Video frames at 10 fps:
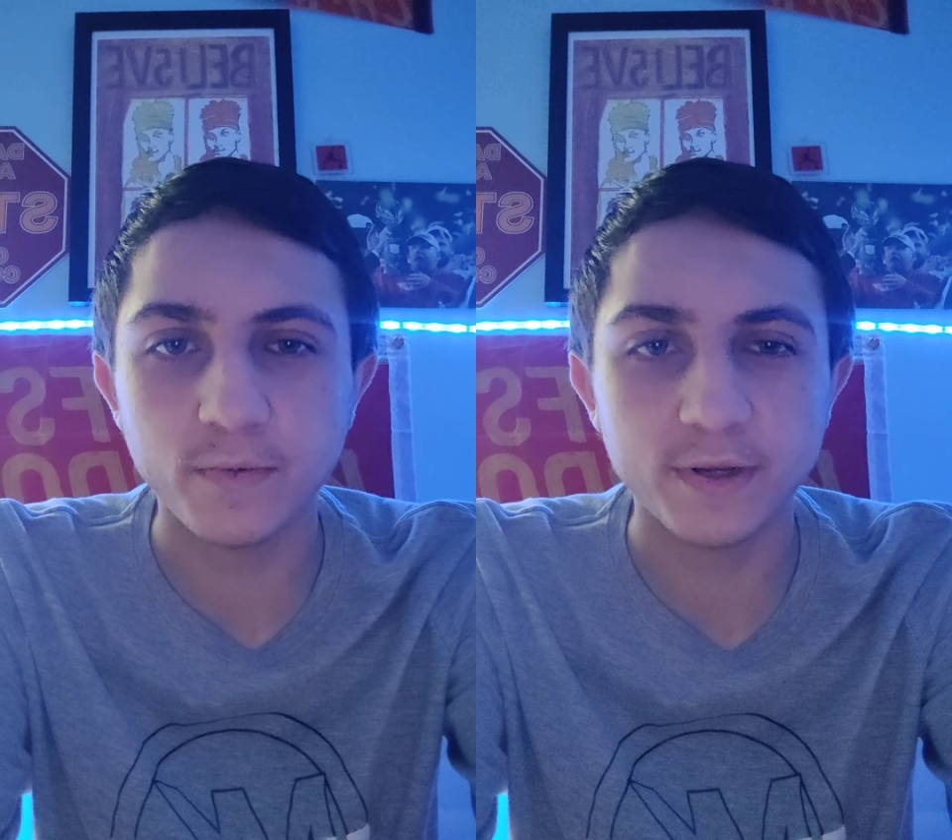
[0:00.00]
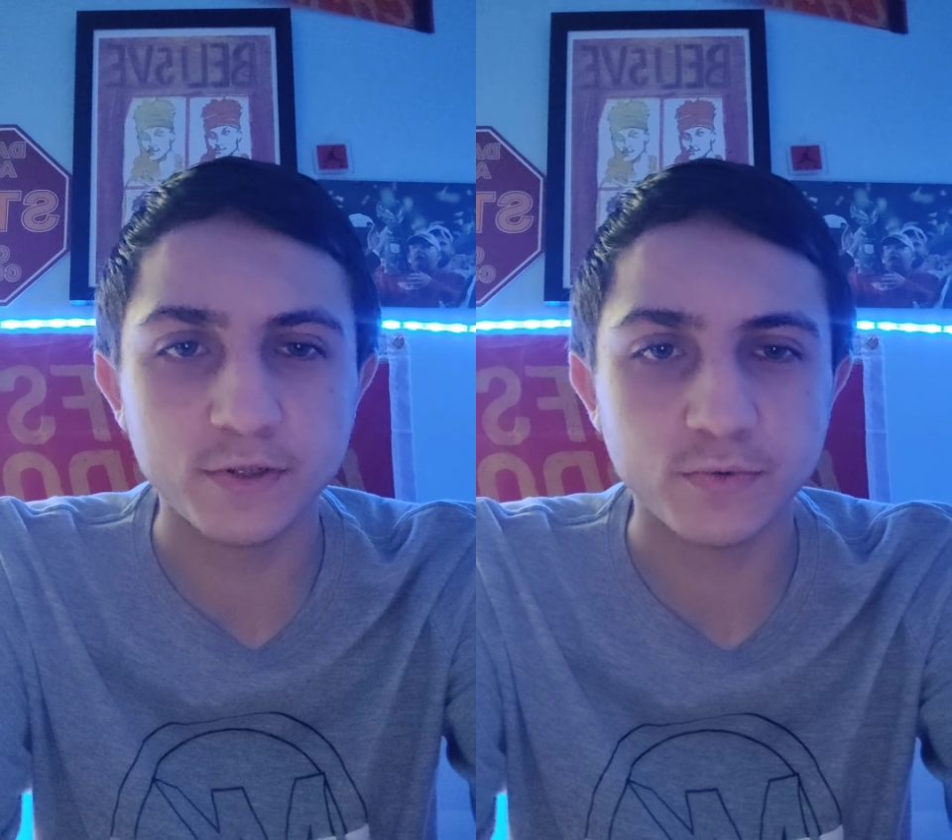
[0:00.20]

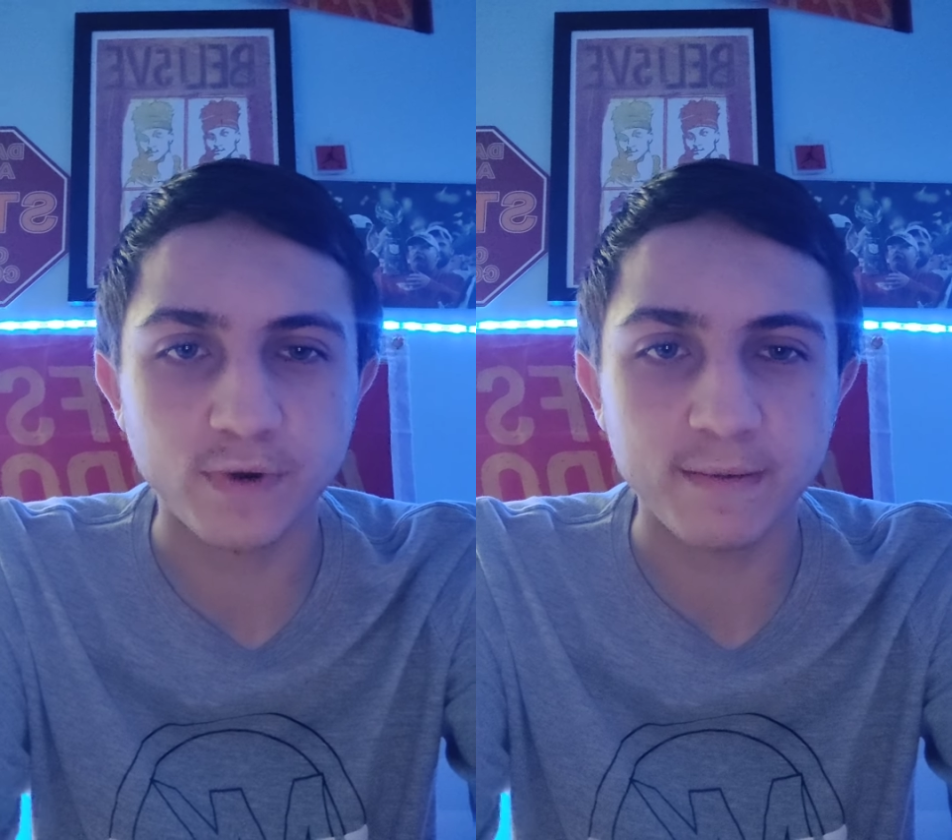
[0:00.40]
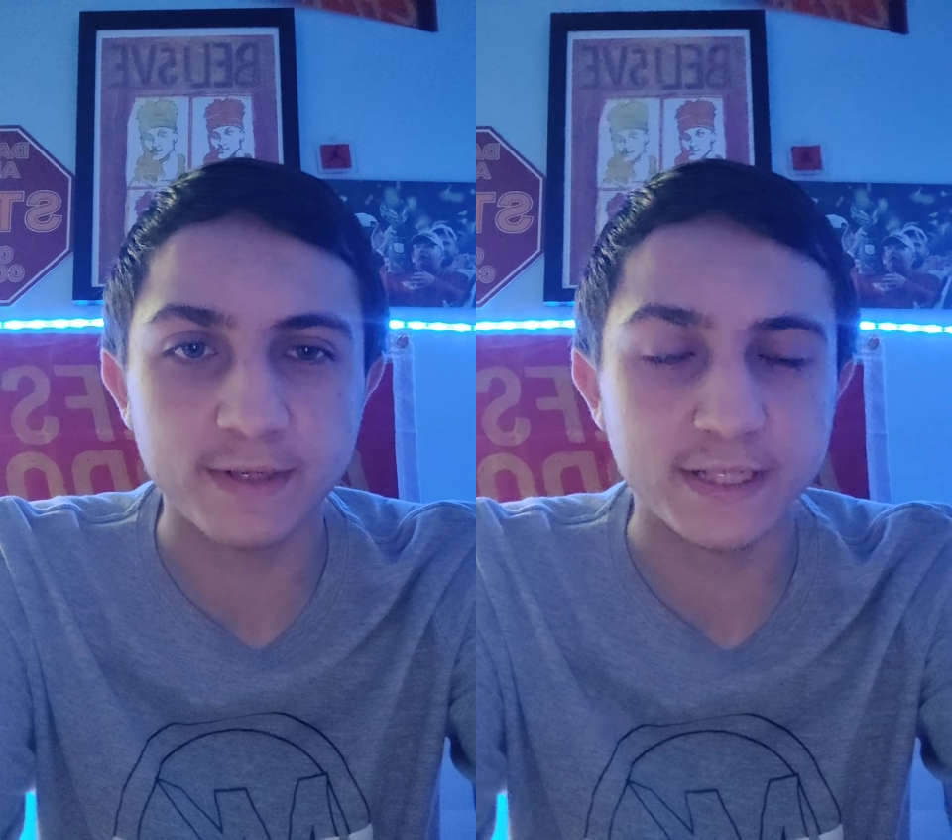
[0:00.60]
Mitchell
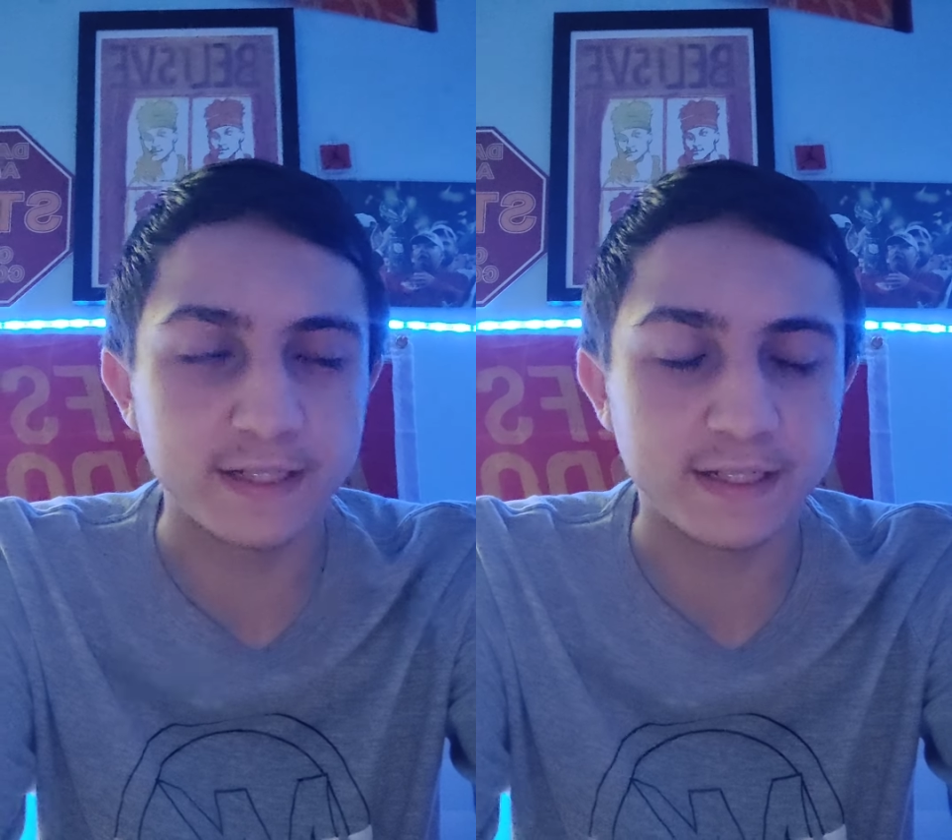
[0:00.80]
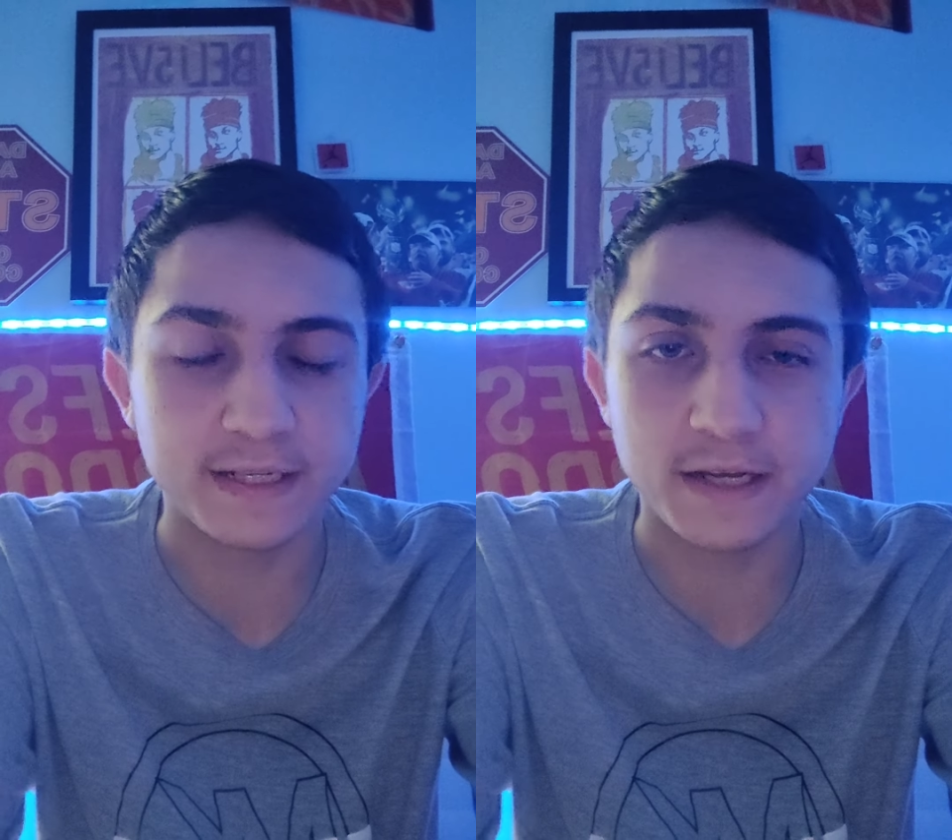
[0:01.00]
Robinson
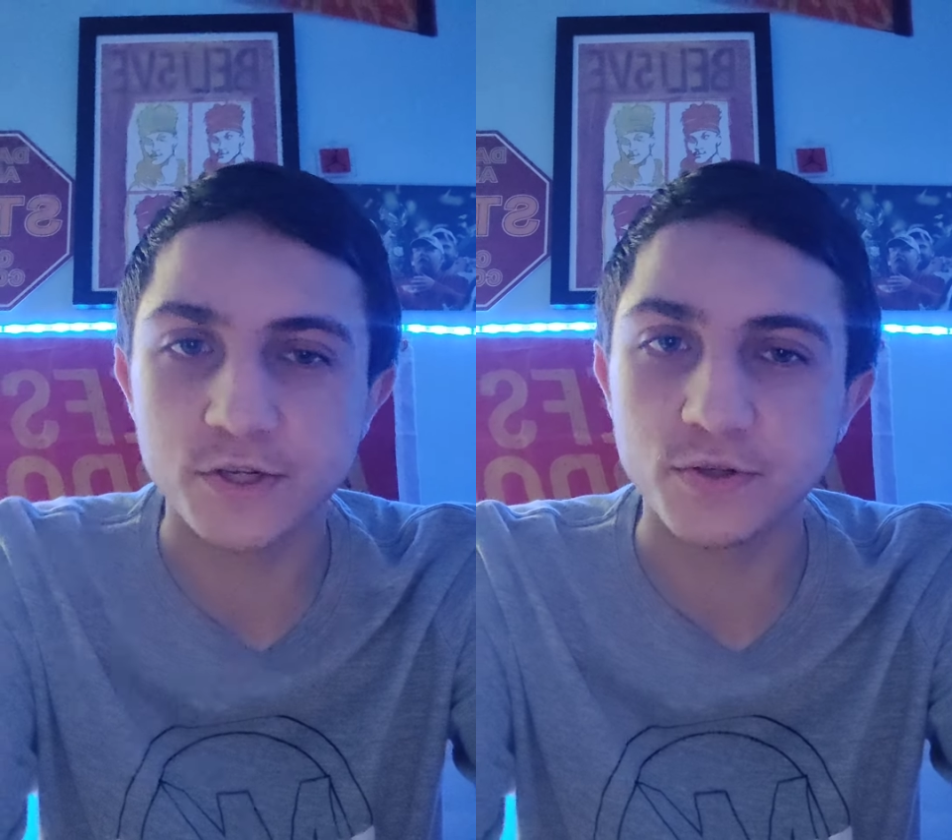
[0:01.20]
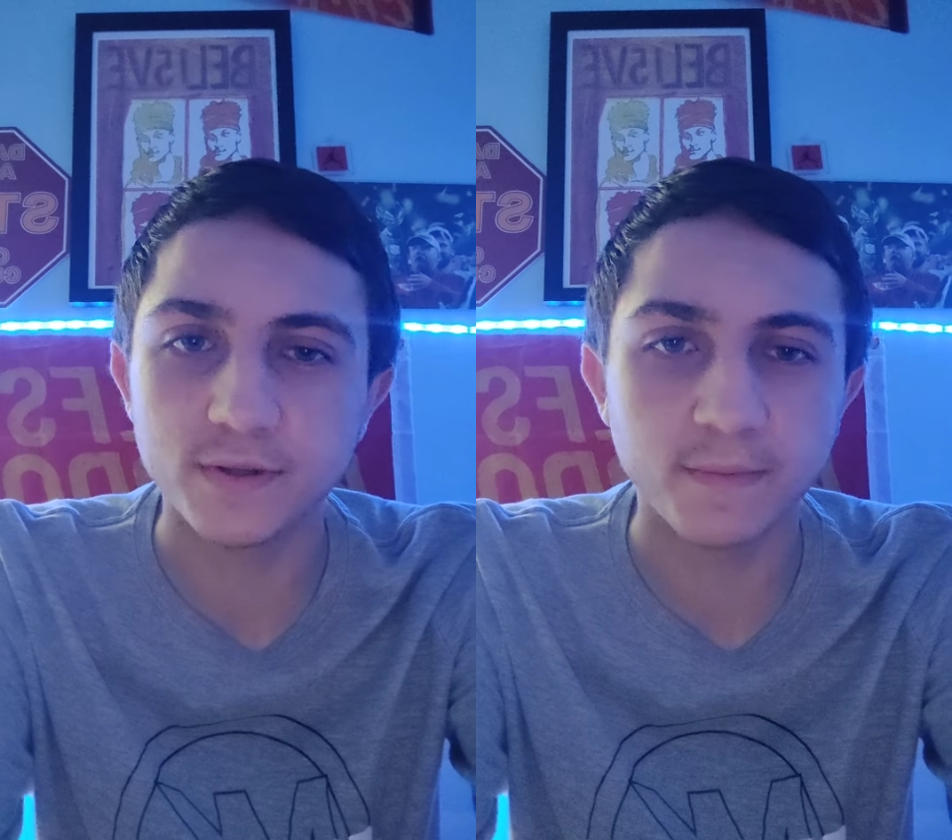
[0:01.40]
does not
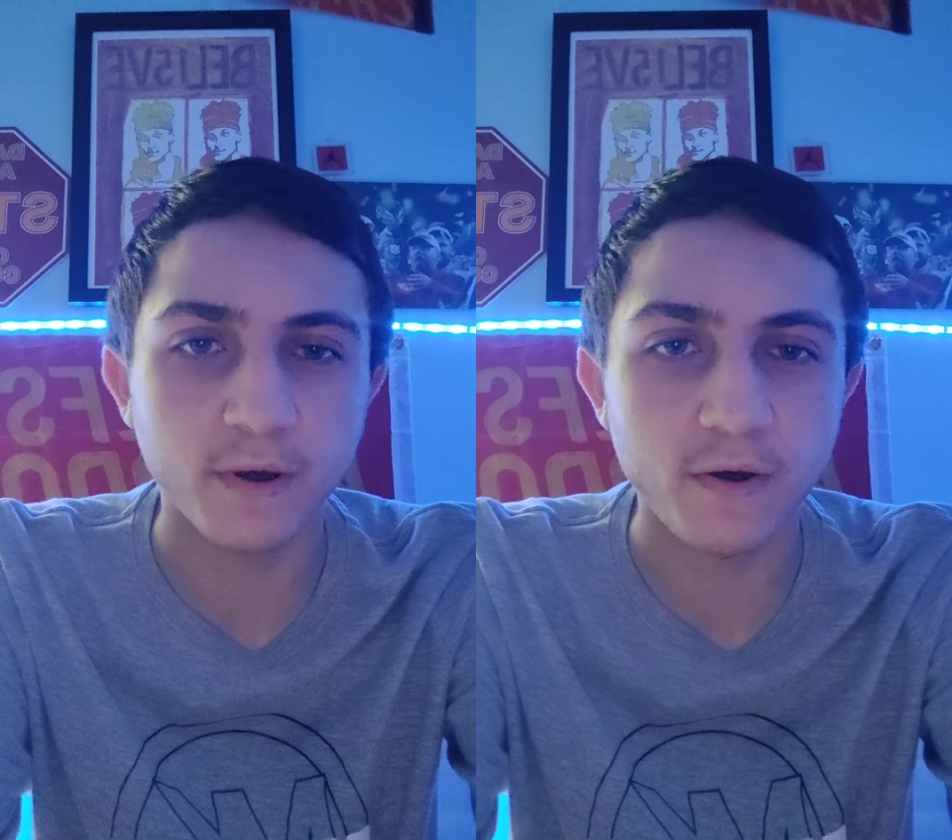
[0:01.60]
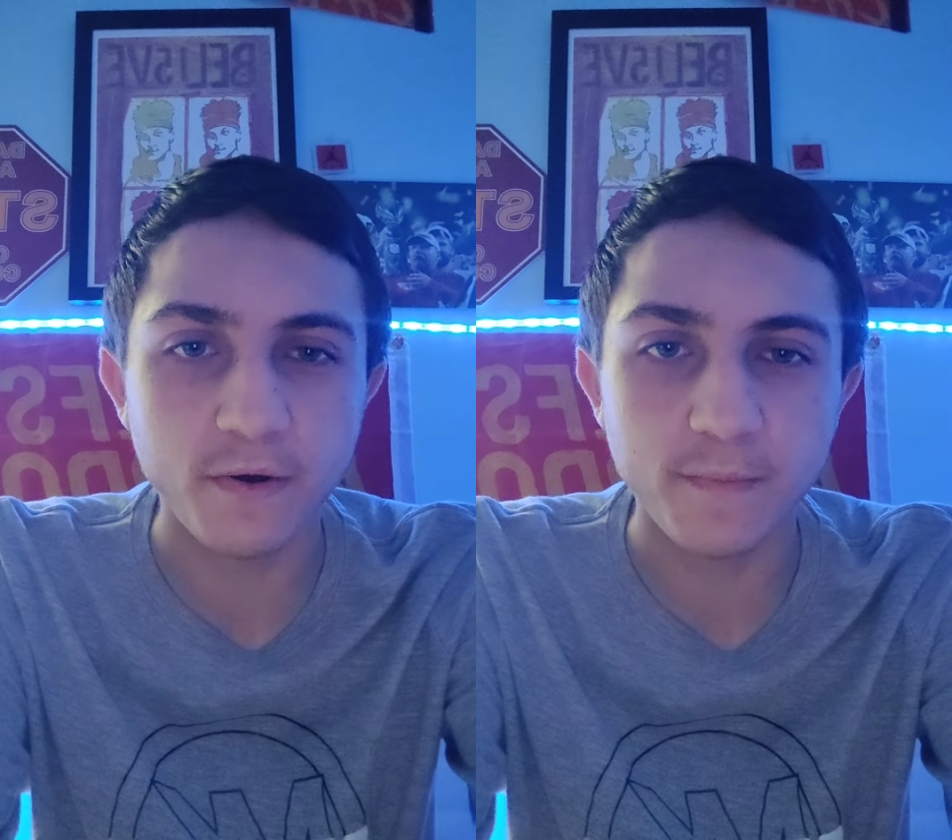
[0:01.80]
shoot the
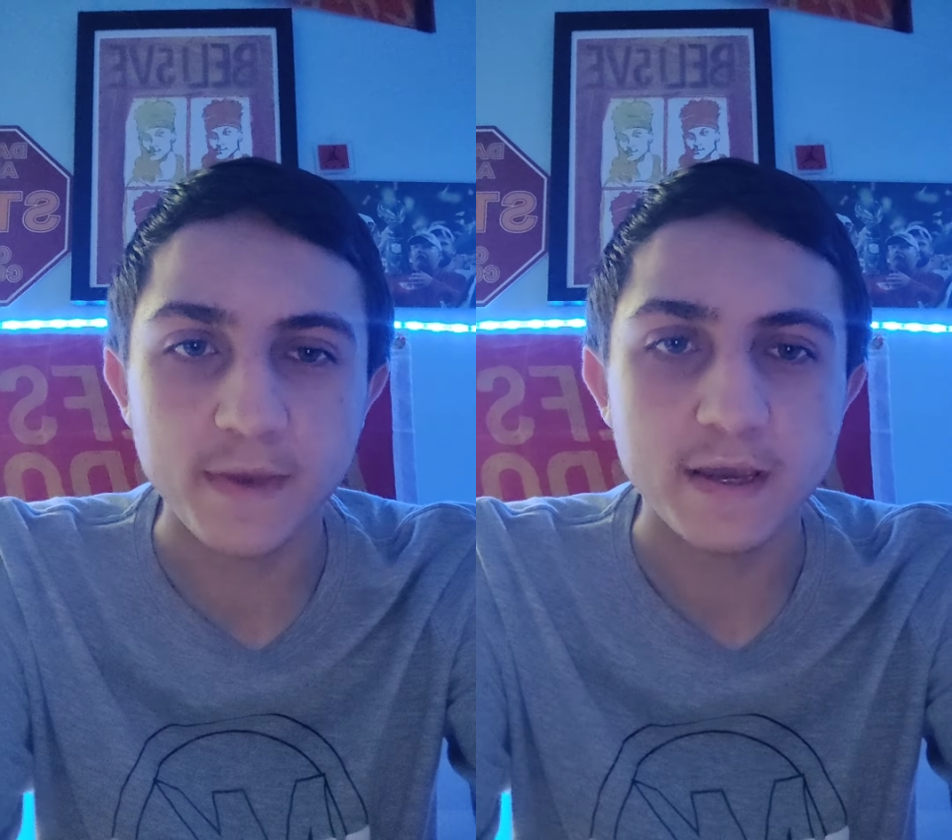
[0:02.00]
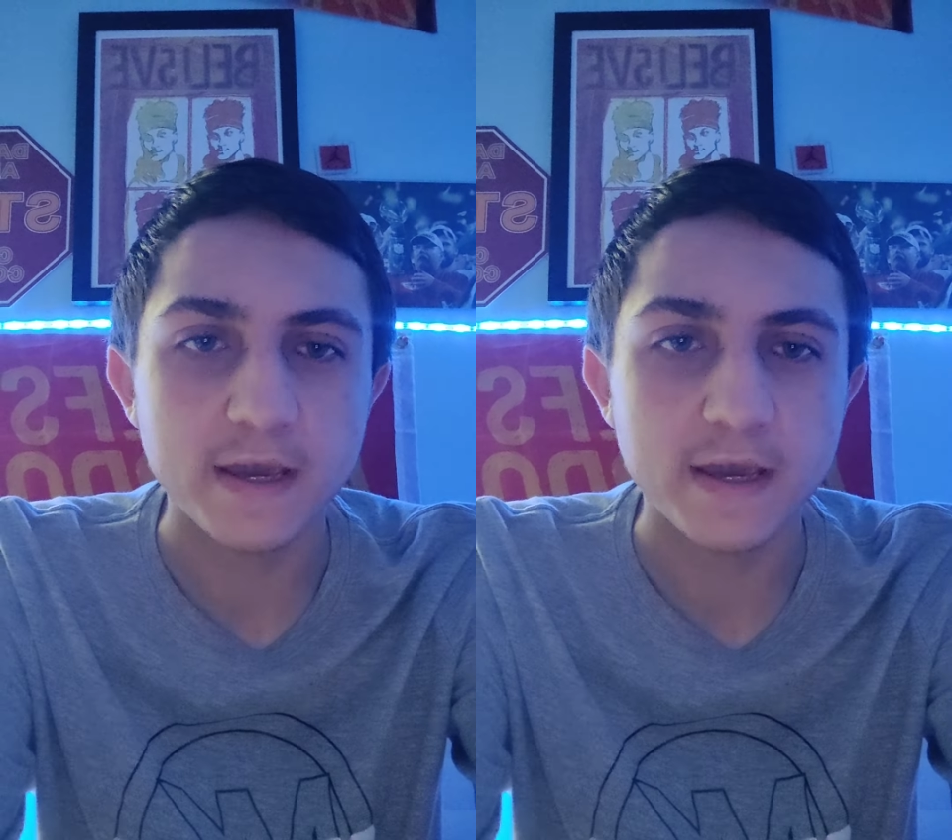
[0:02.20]
ball.